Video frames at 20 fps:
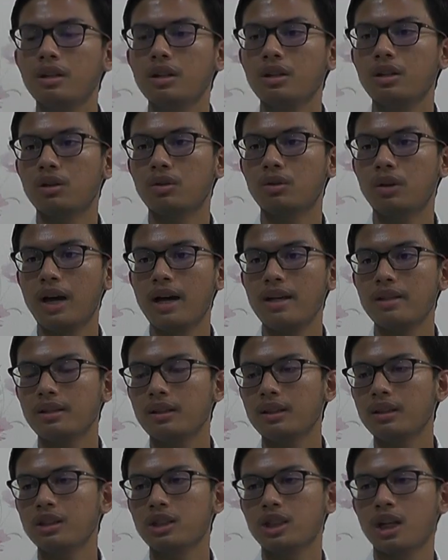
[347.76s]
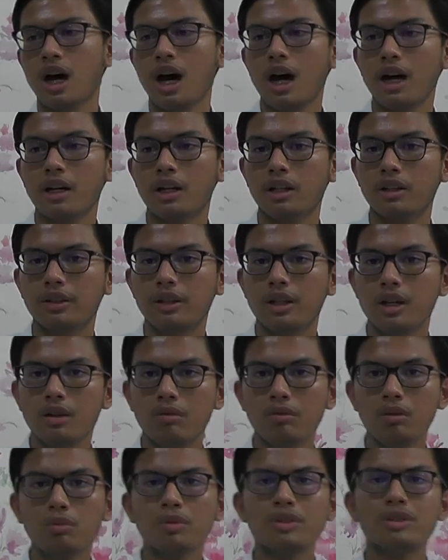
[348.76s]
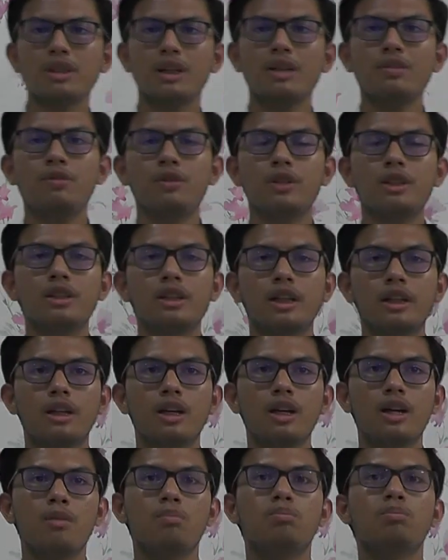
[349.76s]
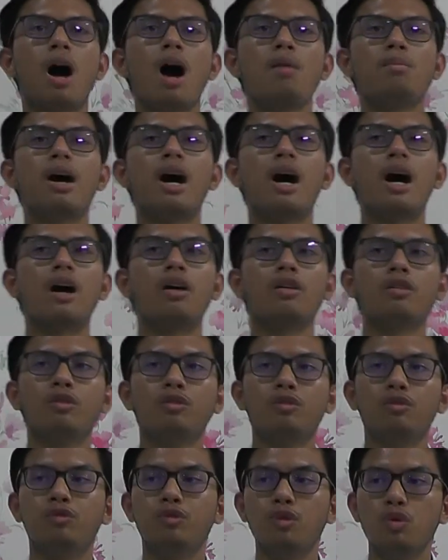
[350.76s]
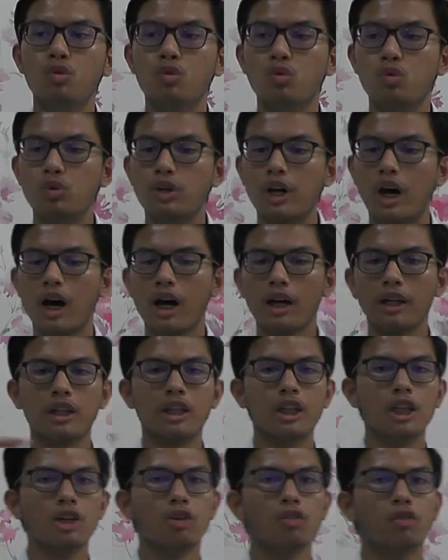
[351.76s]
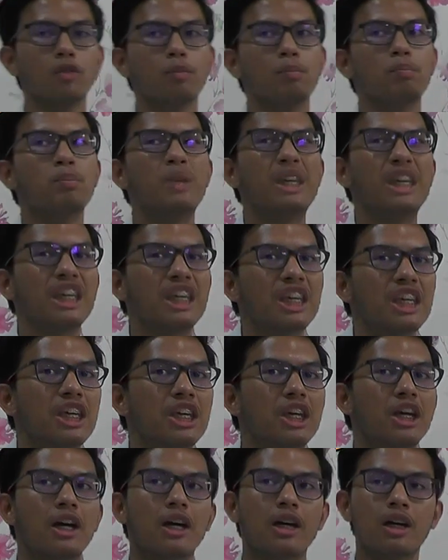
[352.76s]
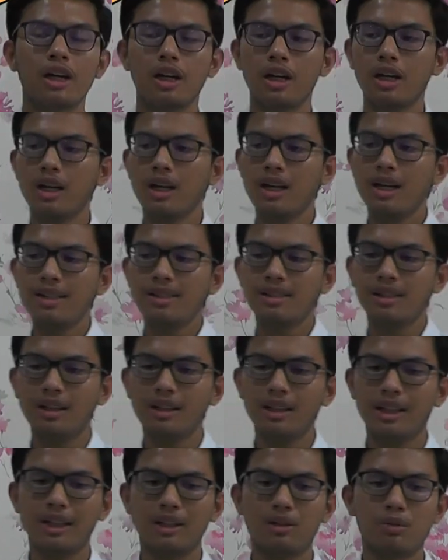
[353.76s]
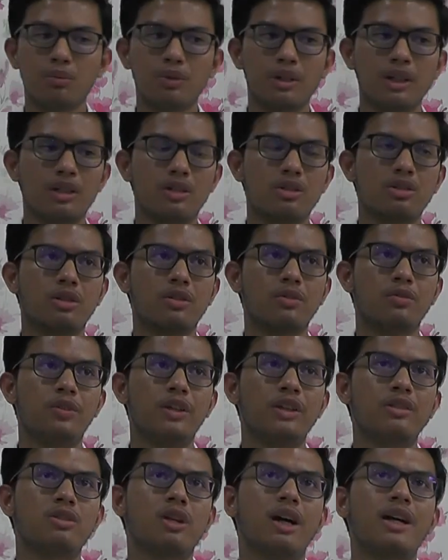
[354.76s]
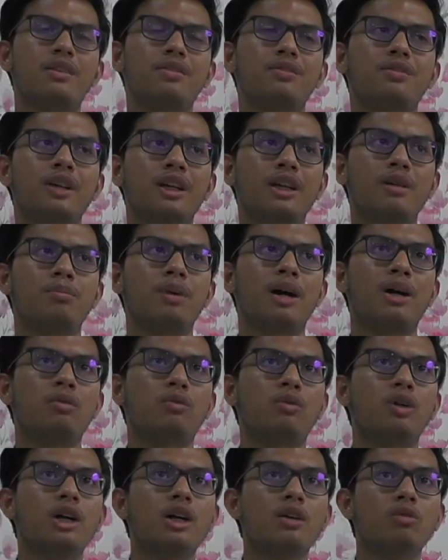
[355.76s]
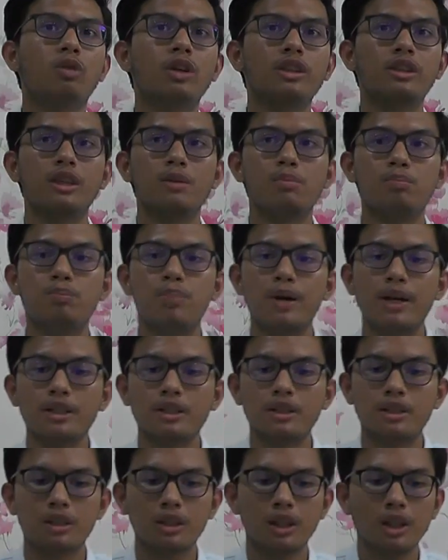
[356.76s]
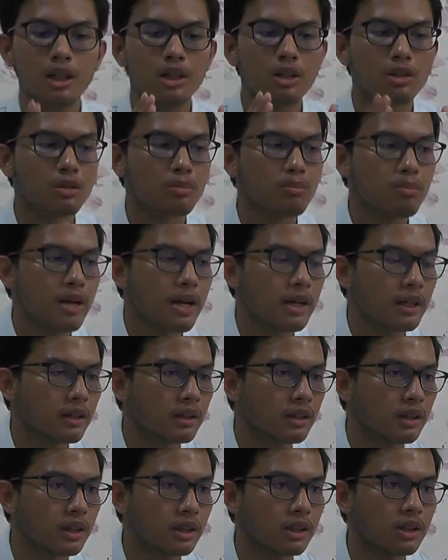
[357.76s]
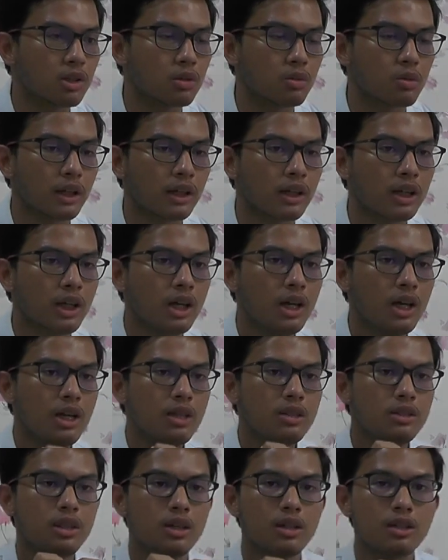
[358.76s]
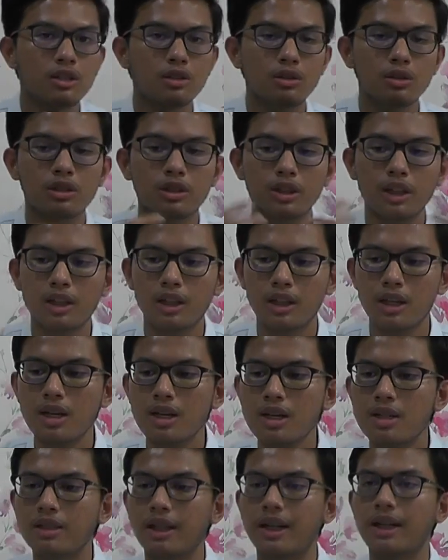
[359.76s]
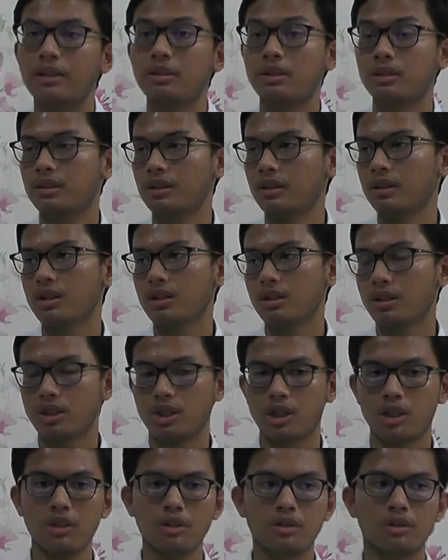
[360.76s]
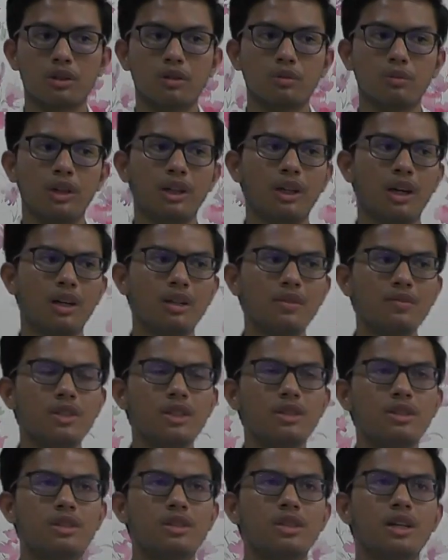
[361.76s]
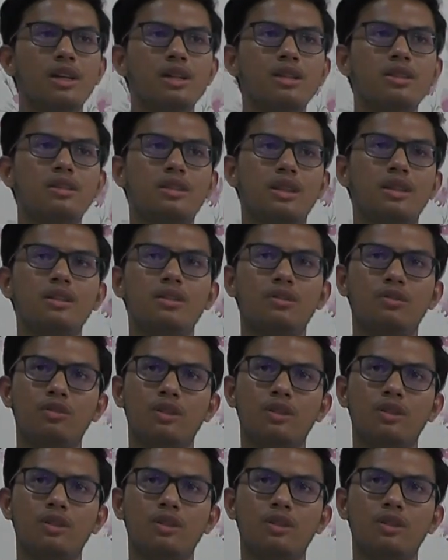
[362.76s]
you know, as a little child, we would say things like, Mama, food, give me. It's not like we try to think about what the best grammatically correct sentence to say is as little children. We kind of just said the